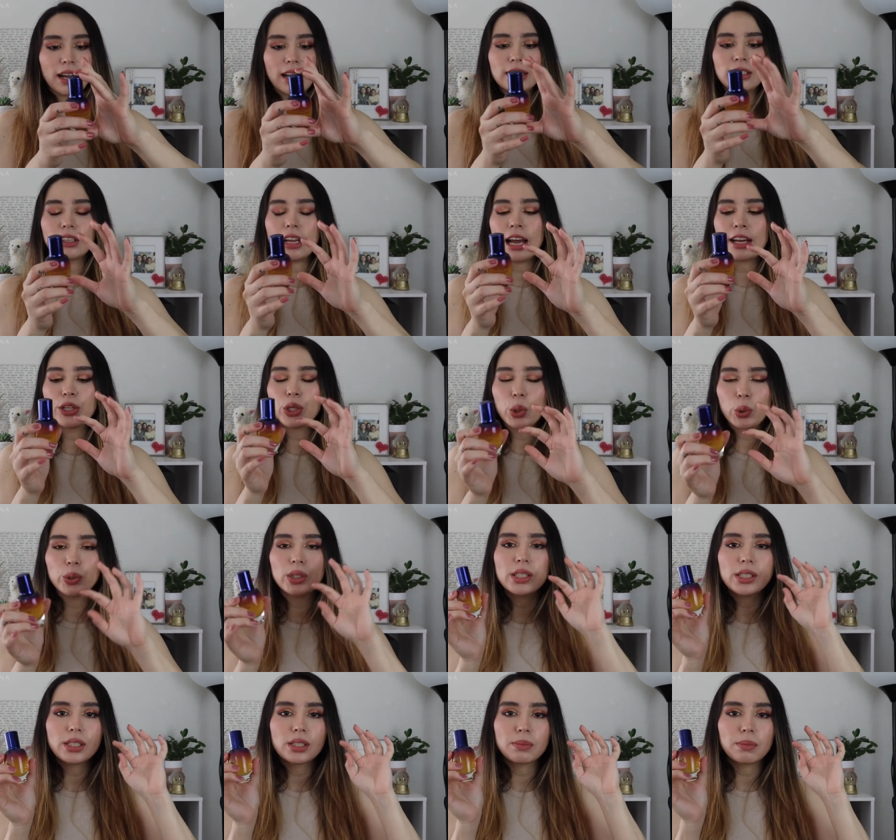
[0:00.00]
I, I
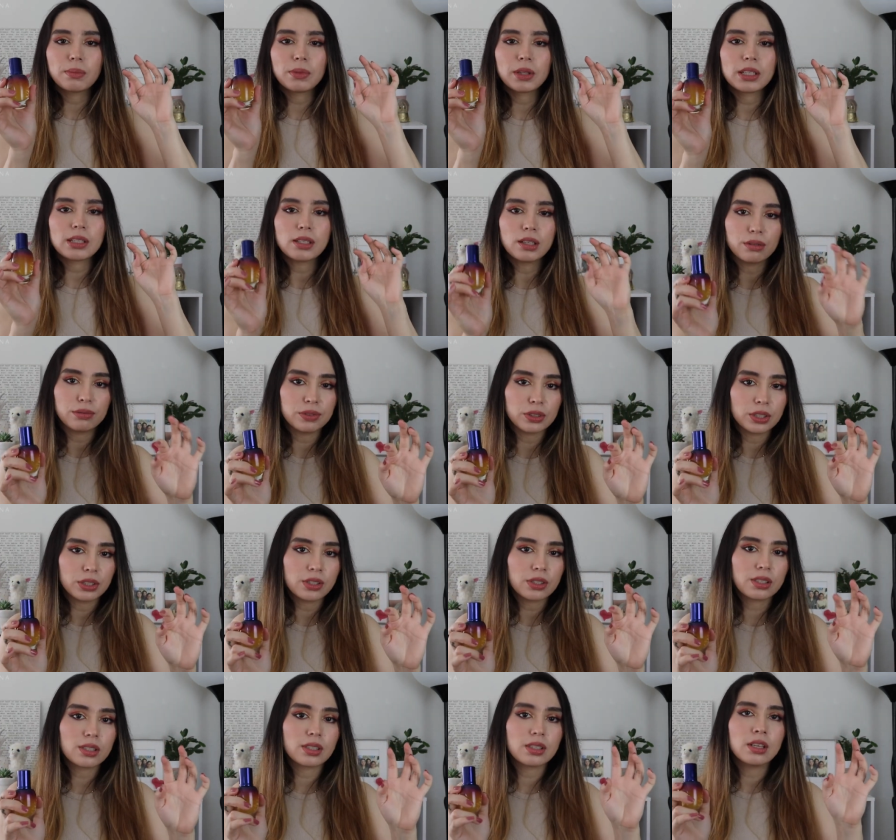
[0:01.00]
notice the
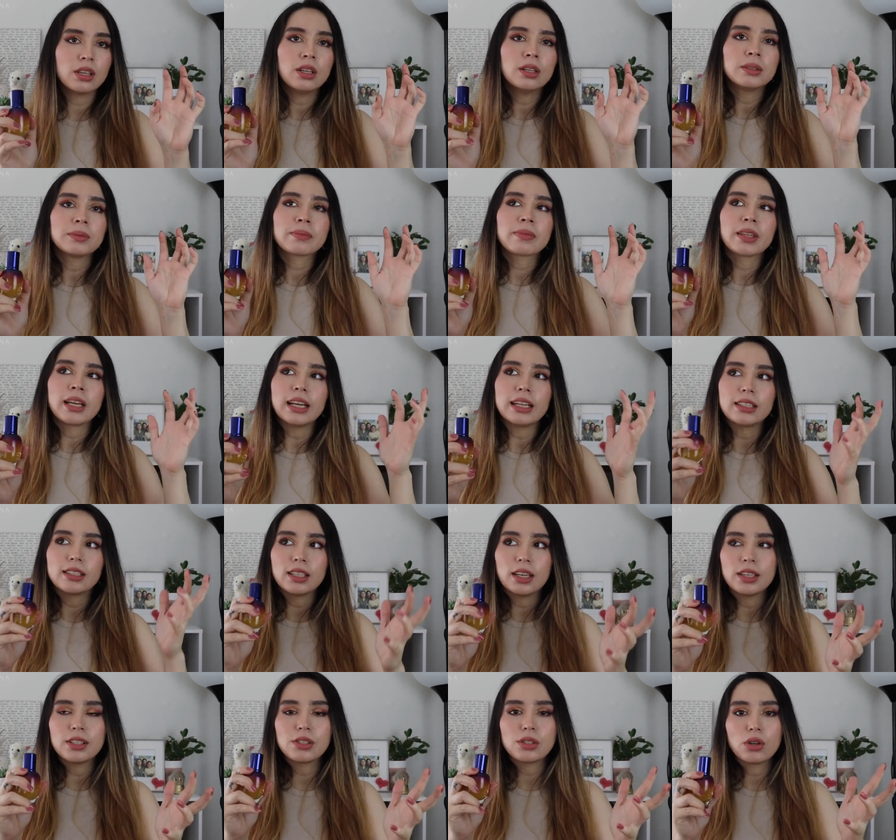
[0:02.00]
difference it
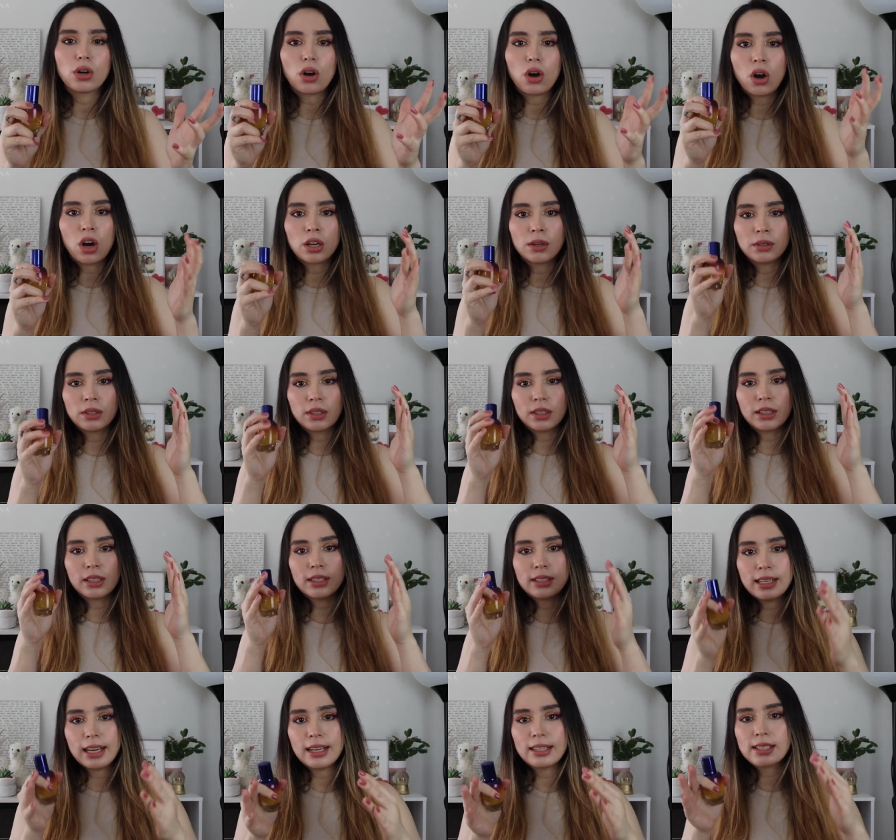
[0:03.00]
does on the
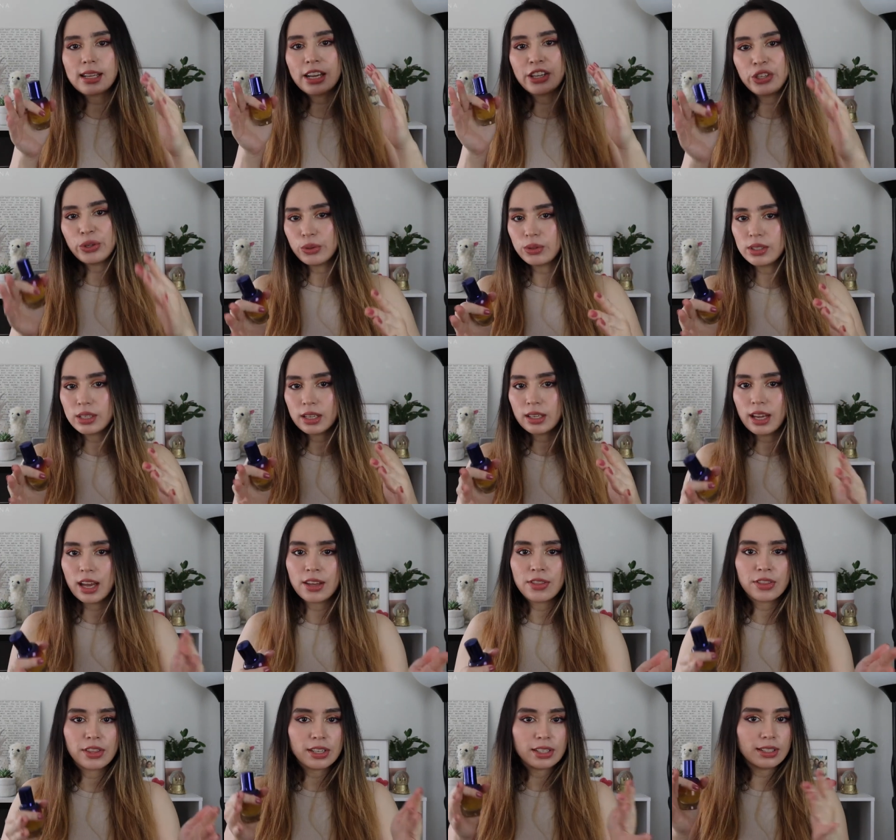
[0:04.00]
days I use it
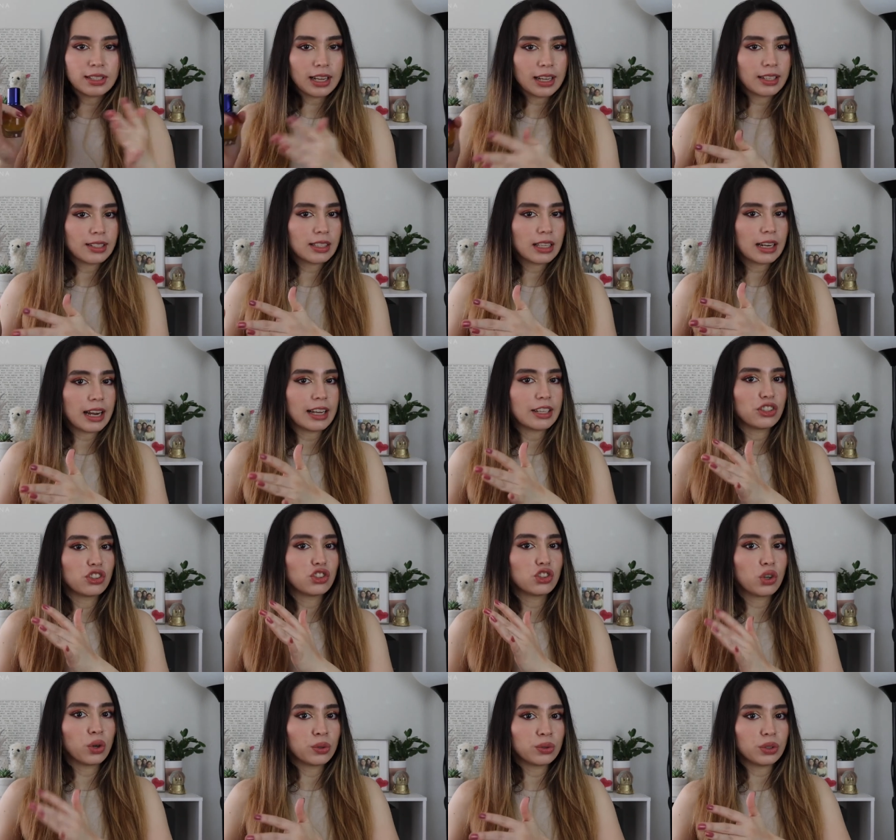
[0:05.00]
and the days that I
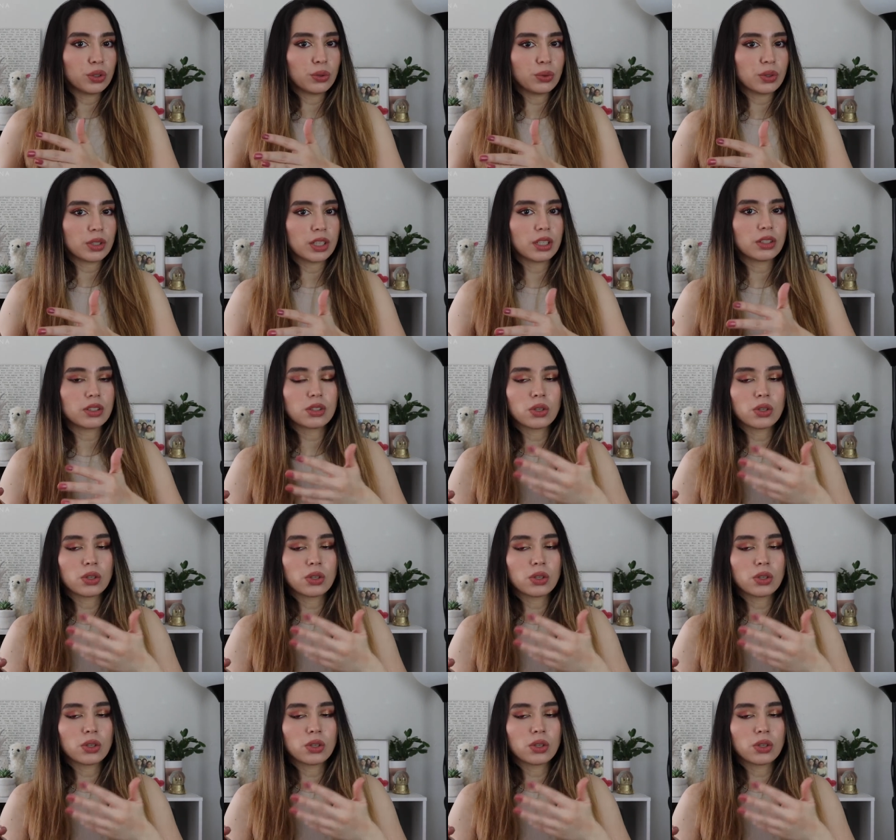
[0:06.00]
don't use it.